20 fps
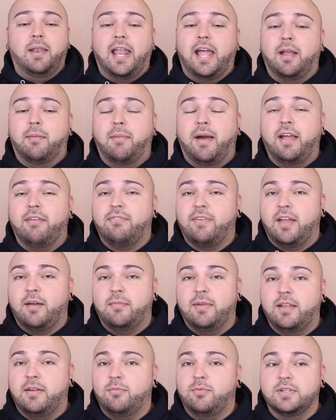Like my
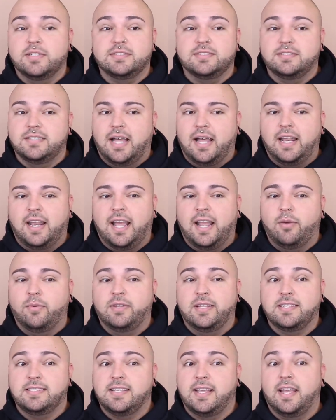family was not lying
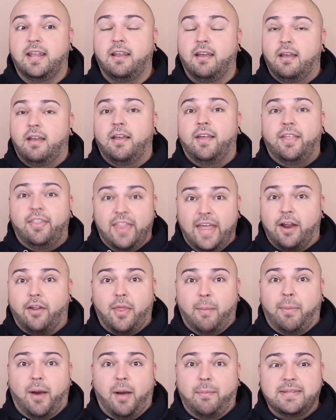when they said, they're
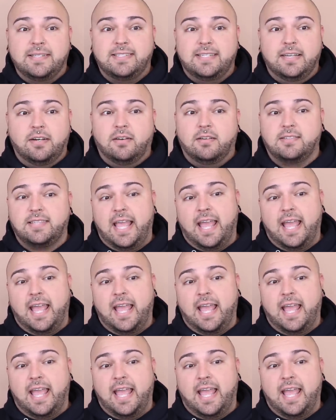the bombest deals.